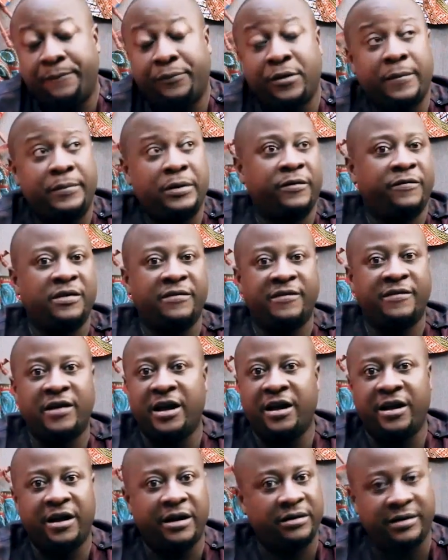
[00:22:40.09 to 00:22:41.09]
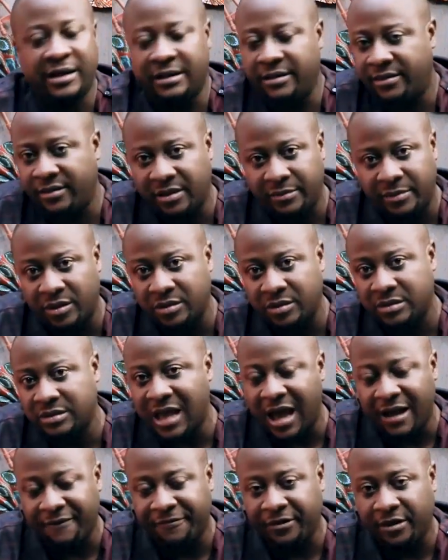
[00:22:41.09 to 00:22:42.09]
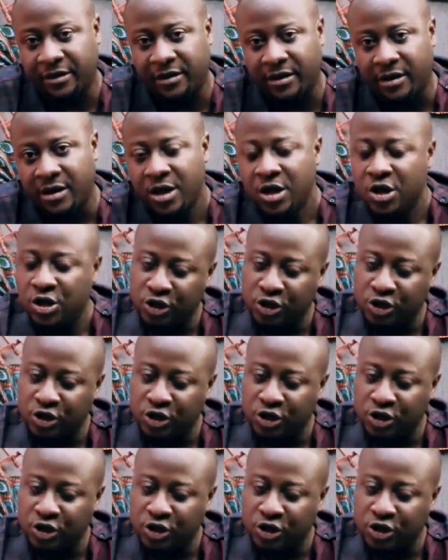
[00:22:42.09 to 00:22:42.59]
probably you've never heard anything about Africa.